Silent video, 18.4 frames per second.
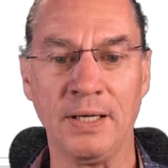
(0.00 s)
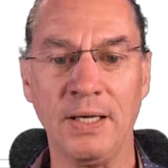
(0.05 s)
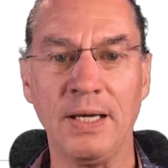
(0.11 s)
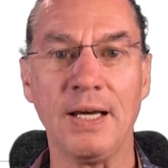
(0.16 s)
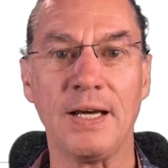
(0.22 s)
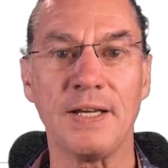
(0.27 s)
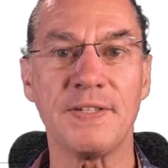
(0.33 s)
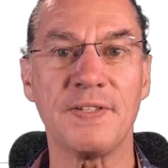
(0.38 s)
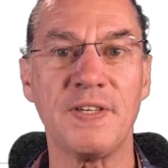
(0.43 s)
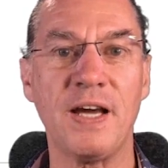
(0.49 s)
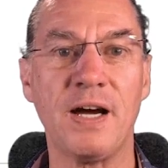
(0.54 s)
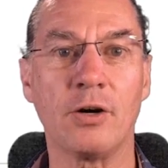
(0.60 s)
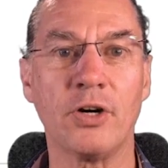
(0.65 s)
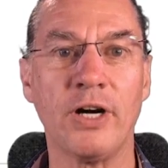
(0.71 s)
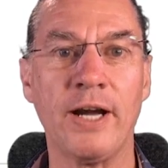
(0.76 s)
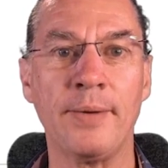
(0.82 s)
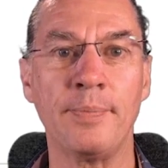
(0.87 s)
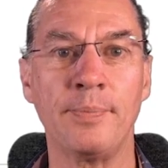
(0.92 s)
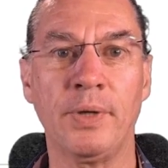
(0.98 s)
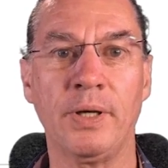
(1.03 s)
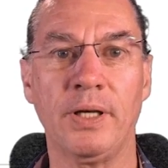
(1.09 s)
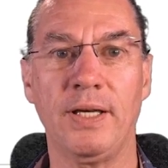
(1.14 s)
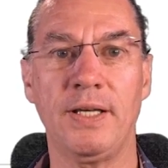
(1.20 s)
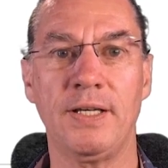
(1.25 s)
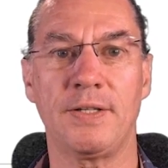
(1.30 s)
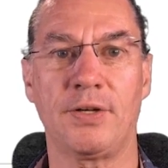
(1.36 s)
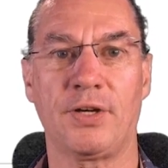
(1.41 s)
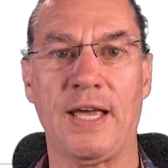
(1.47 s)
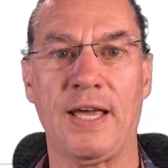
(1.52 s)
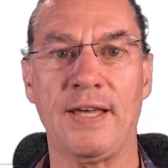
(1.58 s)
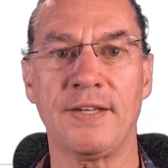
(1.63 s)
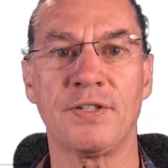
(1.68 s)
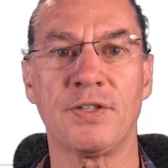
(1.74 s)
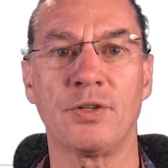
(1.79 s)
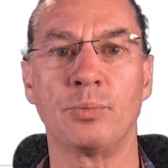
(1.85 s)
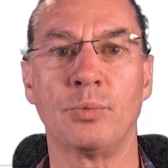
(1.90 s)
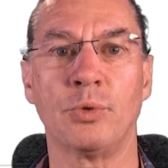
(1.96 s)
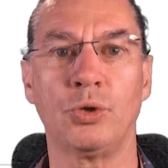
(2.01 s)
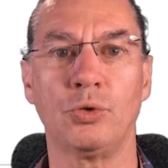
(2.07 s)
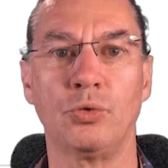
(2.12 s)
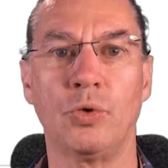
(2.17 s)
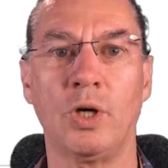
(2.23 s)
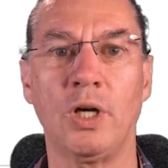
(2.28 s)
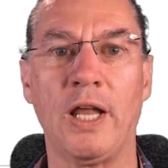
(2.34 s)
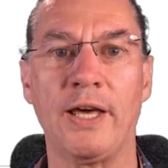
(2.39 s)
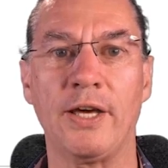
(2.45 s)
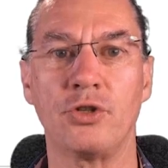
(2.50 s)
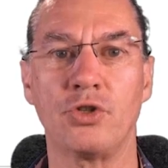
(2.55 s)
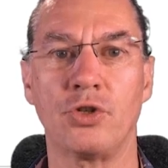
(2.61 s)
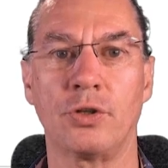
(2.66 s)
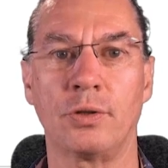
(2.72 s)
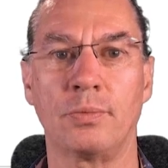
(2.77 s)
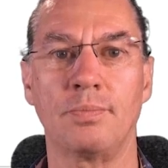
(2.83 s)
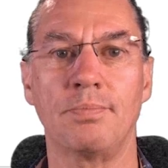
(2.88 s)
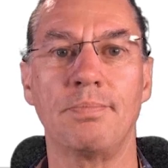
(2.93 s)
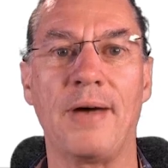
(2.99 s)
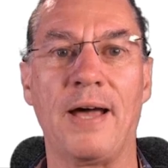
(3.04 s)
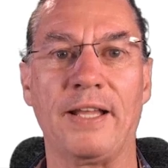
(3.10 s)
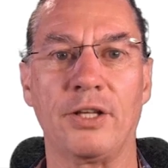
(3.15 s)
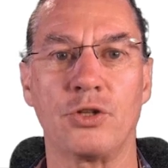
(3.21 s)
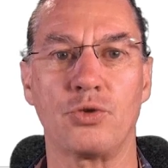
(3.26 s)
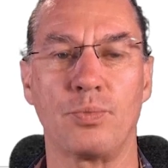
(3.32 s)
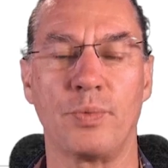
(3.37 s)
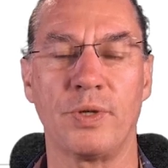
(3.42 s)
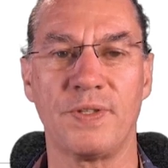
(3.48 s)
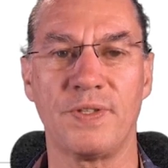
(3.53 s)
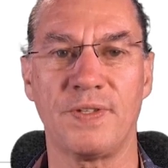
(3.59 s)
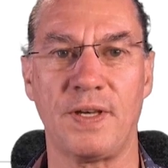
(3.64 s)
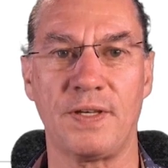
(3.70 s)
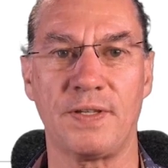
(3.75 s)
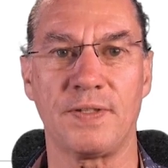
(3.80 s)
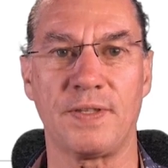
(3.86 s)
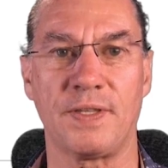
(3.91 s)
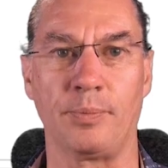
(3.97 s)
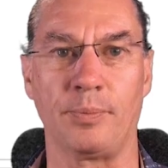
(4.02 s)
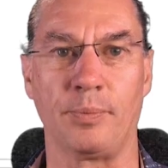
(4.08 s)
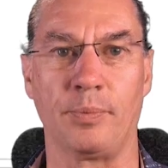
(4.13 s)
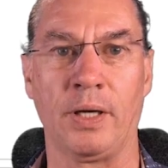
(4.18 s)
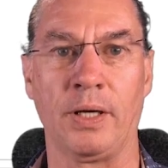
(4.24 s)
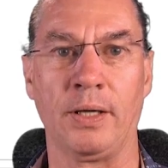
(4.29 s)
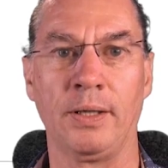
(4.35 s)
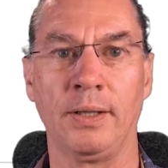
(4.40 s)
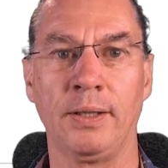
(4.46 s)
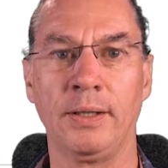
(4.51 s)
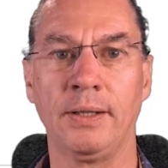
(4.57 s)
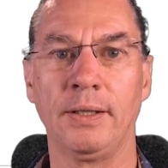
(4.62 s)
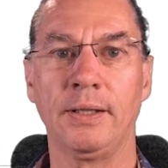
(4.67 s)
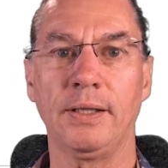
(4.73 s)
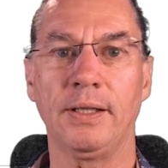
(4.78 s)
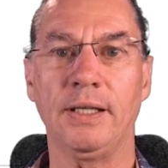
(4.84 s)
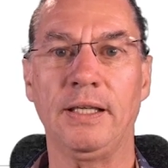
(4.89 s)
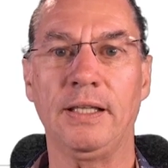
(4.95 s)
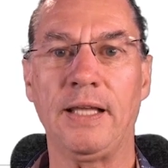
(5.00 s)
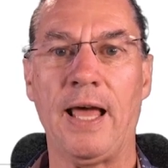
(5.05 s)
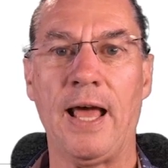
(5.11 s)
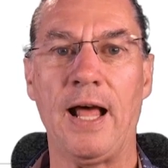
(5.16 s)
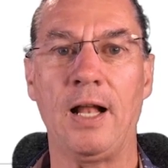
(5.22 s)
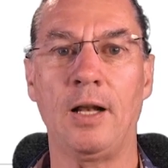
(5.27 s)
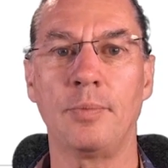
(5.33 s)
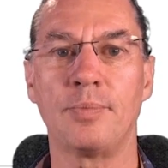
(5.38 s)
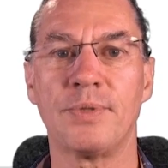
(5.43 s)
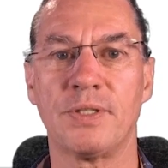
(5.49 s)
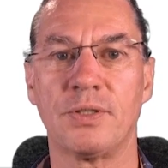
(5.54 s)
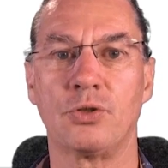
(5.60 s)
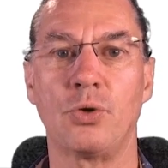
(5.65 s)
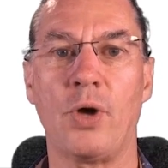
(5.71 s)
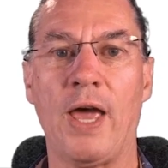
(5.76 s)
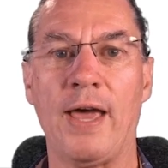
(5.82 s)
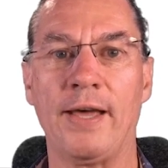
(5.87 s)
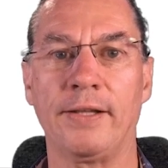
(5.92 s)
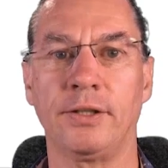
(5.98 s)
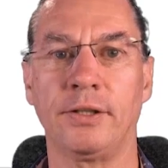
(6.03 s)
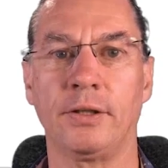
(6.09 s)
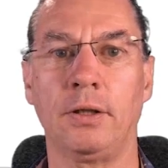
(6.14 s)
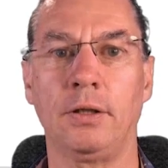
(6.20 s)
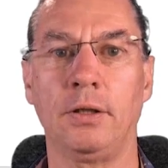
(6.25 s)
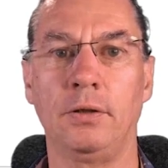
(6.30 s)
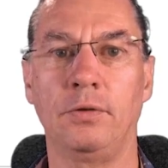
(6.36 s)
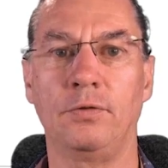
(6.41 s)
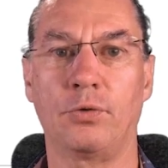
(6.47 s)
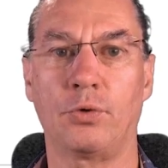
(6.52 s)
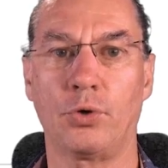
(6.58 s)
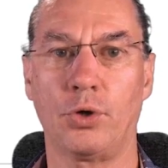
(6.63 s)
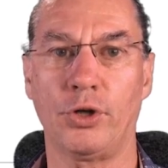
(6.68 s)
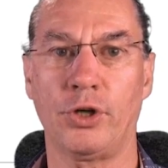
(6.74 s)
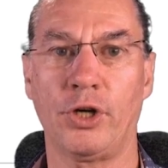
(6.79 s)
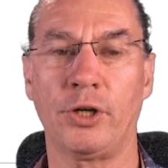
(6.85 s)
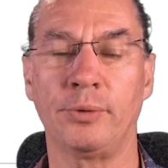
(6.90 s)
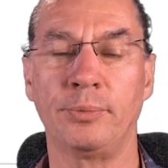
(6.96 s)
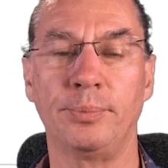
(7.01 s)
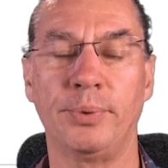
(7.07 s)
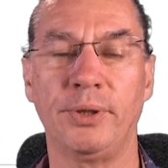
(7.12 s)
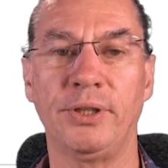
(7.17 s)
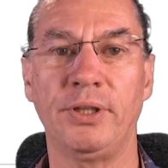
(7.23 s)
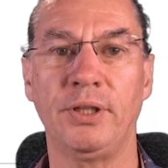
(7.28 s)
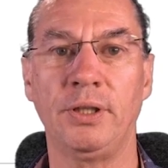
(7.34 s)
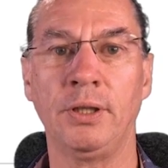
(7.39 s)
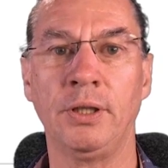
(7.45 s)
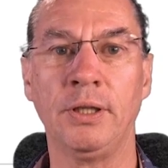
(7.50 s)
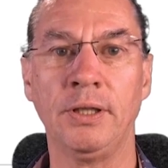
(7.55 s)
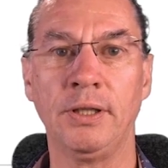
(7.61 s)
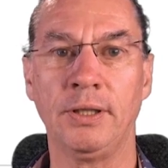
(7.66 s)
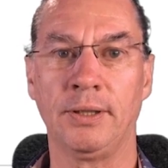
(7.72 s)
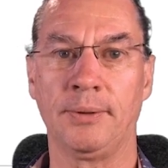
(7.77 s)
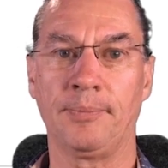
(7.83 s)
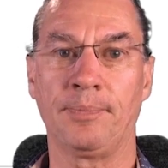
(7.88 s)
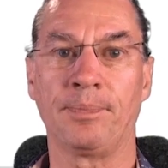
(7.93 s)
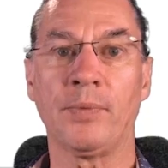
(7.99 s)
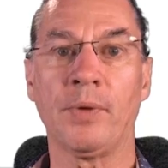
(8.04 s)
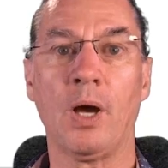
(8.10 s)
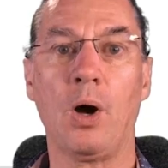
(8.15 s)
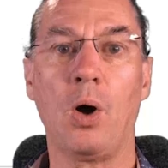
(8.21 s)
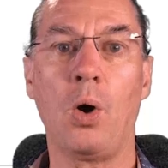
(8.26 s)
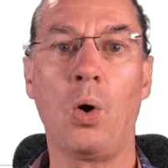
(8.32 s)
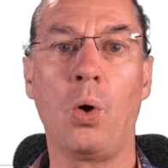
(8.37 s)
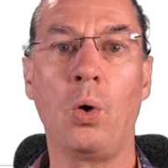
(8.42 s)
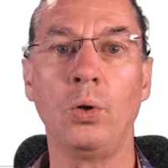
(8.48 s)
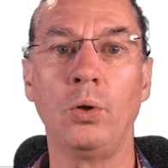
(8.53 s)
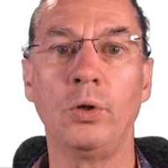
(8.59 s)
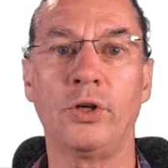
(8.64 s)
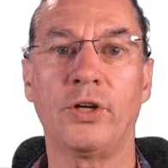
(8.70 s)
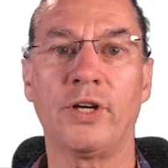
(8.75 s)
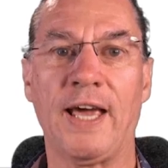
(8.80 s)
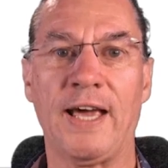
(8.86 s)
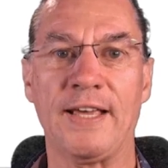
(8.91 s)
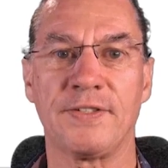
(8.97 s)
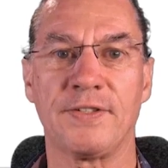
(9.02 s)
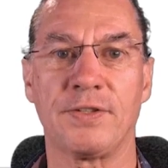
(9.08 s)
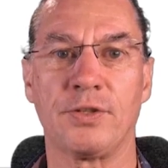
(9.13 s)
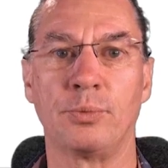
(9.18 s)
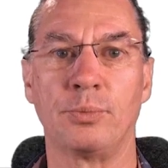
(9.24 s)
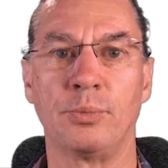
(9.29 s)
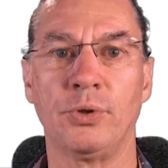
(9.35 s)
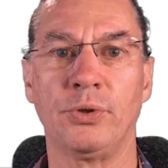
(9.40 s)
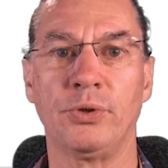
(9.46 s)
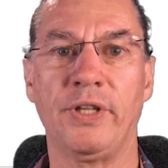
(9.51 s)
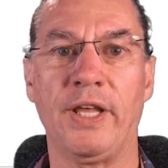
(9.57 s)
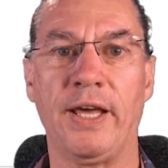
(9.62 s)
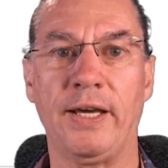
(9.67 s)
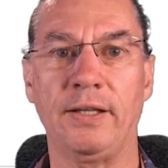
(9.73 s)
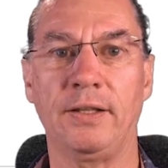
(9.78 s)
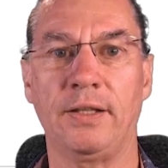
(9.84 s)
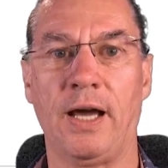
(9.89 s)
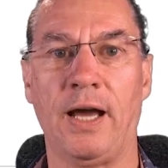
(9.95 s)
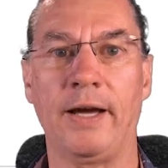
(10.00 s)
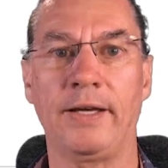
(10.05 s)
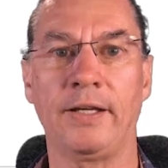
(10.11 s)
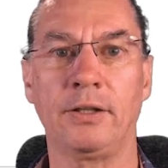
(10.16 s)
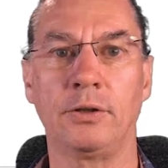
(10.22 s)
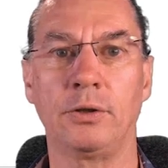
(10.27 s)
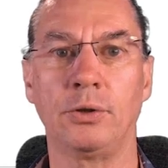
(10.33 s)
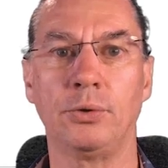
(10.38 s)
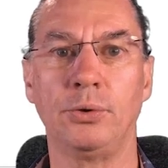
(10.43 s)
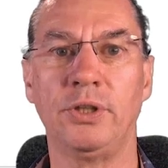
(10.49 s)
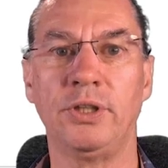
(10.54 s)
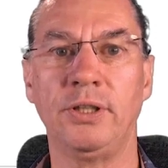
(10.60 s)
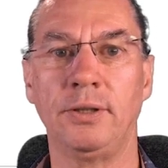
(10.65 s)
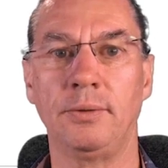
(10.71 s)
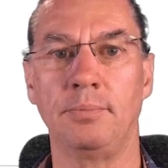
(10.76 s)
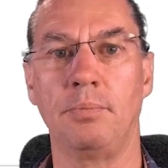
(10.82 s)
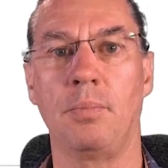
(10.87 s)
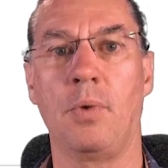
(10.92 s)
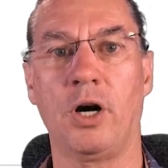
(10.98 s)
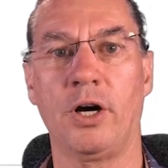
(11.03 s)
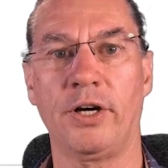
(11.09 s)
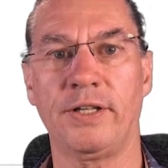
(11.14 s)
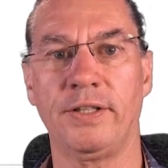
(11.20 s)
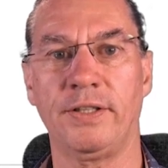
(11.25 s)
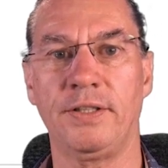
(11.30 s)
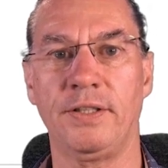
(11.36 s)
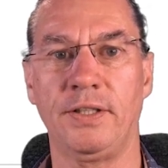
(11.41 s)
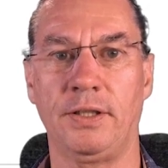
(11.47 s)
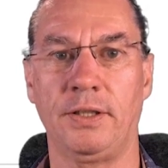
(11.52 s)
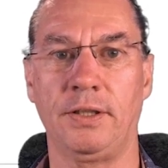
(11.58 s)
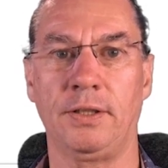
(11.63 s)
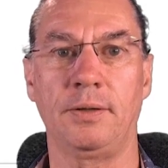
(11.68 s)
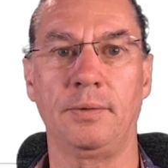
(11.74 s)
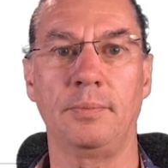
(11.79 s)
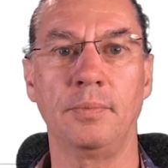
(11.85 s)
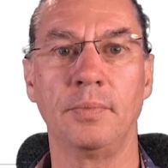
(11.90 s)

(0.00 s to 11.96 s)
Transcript: A CRM is a customer relation management system. It helps to handle for a company all the customer data, including marketing,